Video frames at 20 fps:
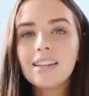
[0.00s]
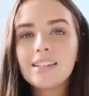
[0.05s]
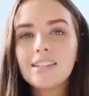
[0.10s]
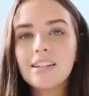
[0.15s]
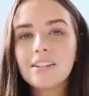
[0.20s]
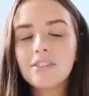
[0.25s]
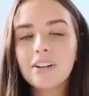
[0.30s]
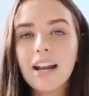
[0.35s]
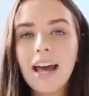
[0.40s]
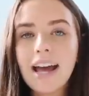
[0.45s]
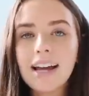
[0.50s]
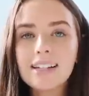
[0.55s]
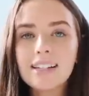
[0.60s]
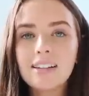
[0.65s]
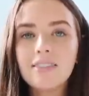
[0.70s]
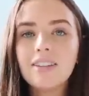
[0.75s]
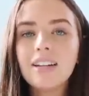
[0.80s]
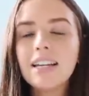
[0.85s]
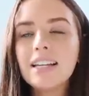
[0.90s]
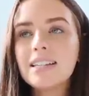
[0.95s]
There's different
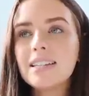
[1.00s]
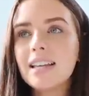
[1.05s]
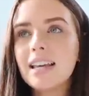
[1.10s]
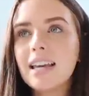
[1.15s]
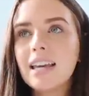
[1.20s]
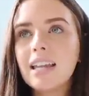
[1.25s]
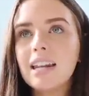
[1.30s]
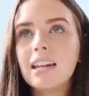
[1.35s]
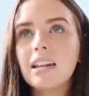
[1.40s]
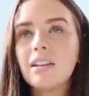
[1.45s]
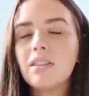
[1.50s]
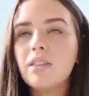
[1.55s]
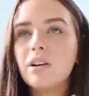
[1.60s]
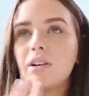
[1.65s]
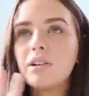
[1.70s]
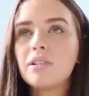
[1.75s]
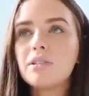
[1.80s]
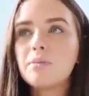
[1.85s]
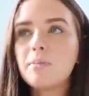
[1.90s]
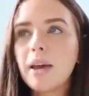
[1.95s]
activities in
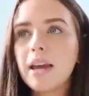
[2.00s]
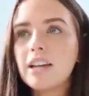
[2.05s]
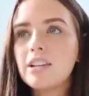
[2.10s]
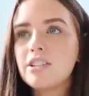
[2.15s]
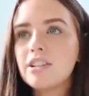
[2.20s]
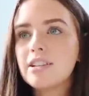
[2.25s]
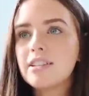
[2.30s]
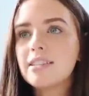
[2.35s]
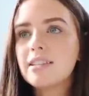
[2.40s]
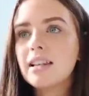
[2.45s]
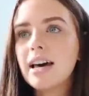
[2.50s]
those pages,